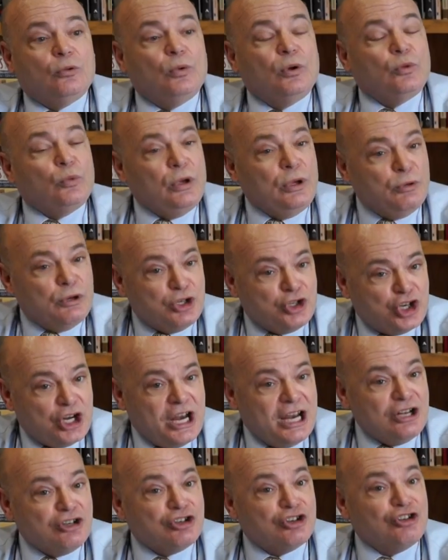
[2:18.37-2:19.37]
When we would
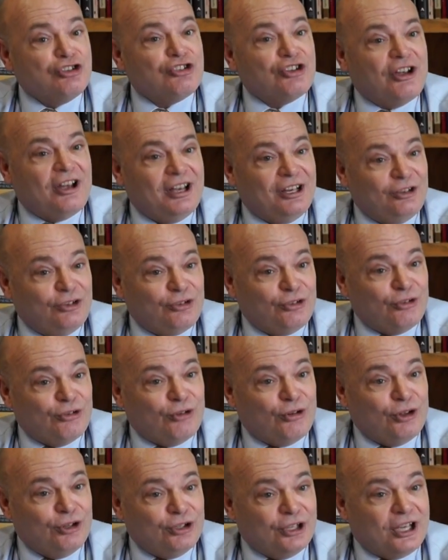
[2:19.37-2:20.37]
change designs
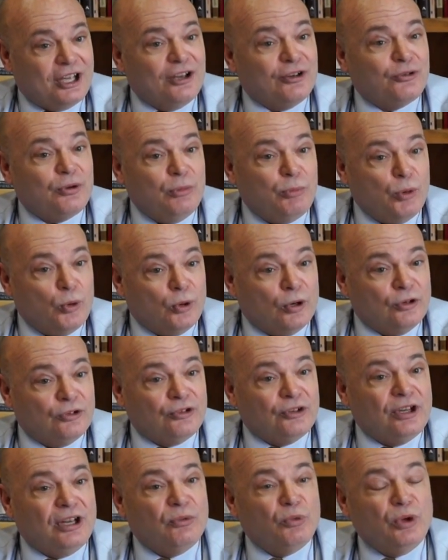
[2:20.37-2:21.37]
on the country
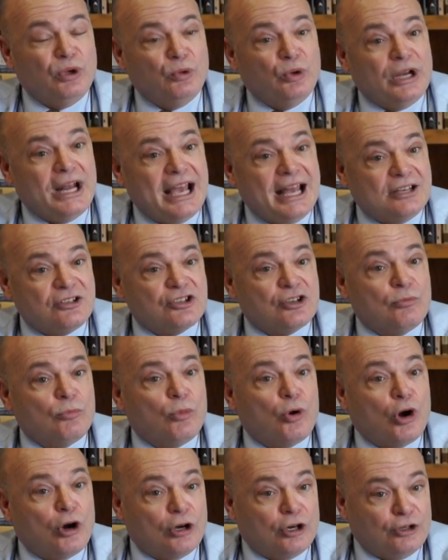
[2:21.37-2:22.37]
boards and we would add
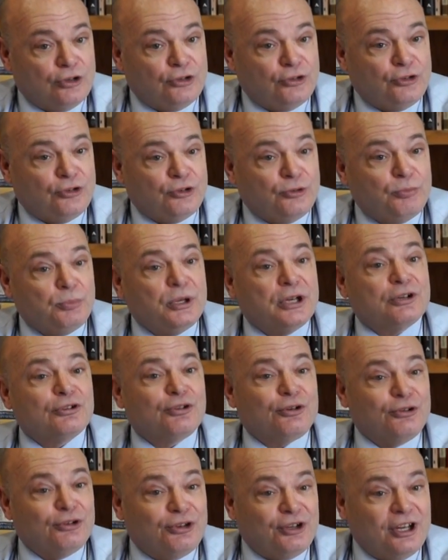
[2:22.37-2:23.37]
some artists'
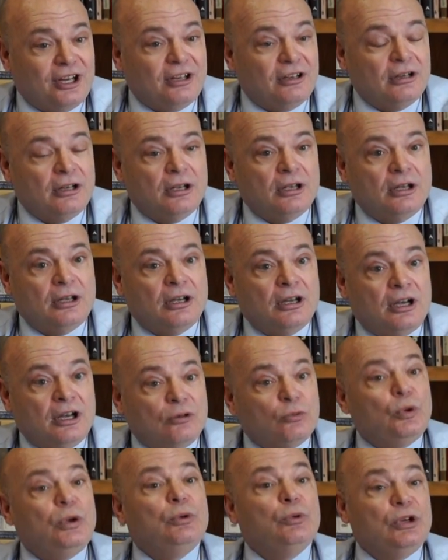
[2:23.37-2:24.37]
pictures in,
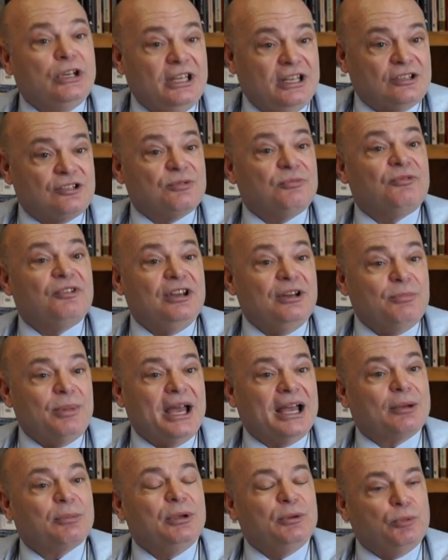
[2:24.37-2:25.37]
we would get some
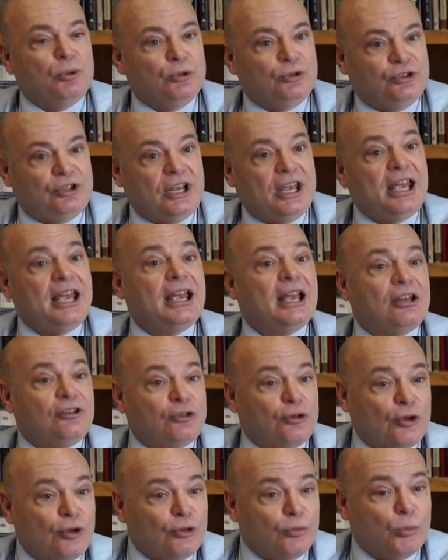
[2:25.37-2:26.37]
feedback. People would say, hey, I
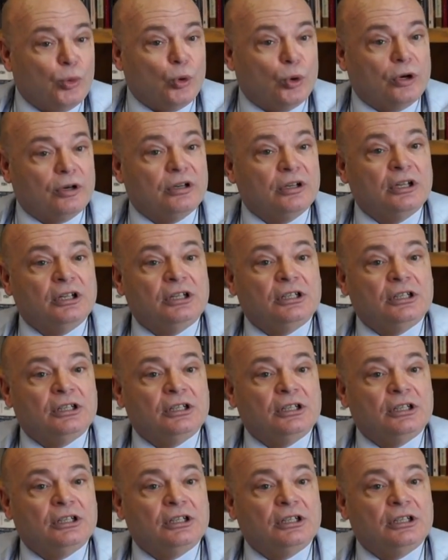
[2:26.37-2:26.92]
saw the board.